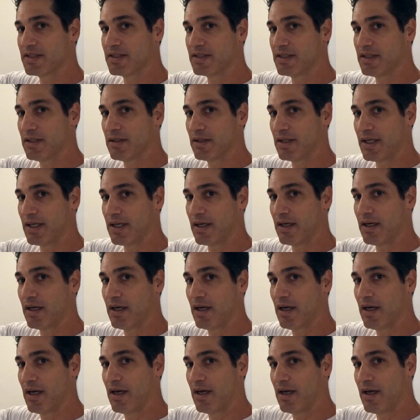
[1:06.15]
ceiling
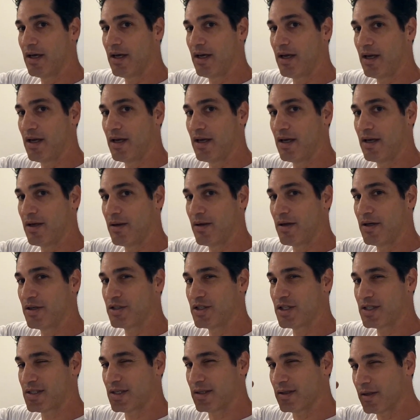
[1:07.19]

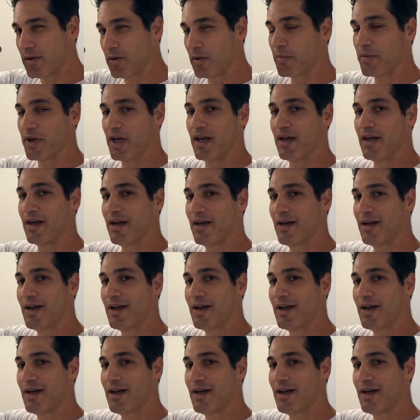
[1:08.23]
just a little bit.